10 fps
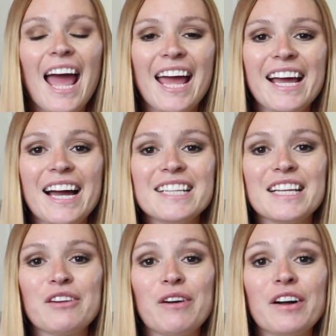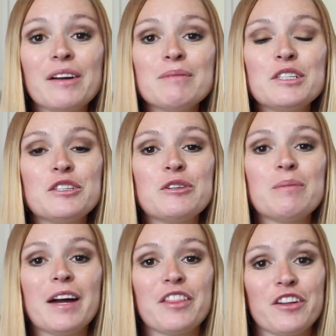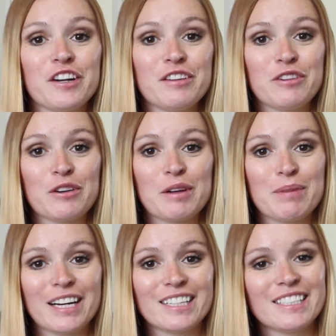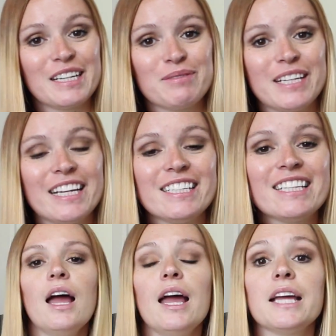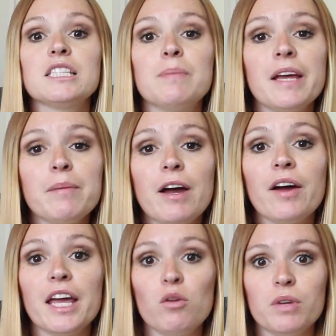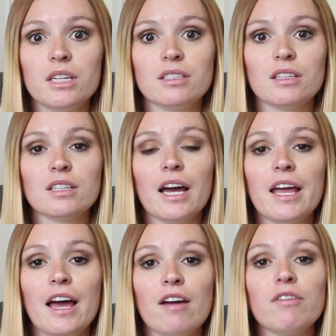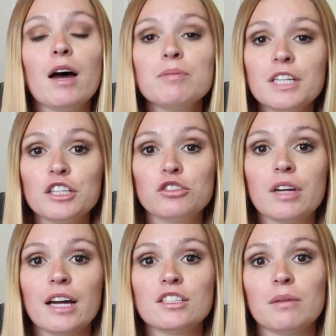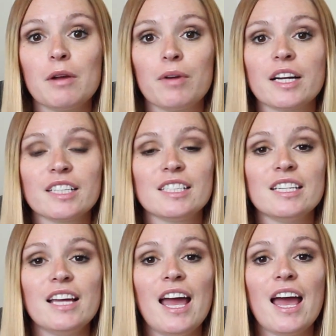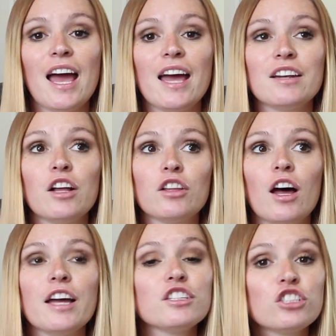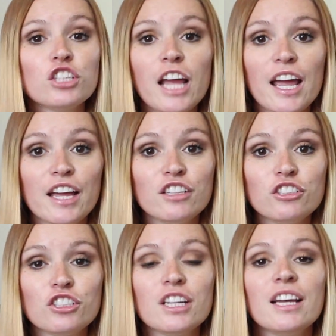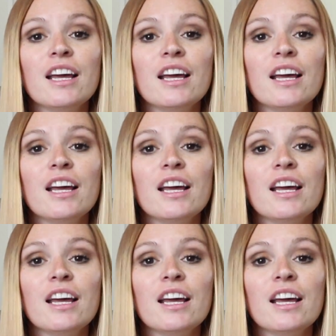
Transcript: Hey guys and welcome to my 34 week pregnancy update. It's been about eight weeks since I have updated you guys on my pregnancy and a lot has changed.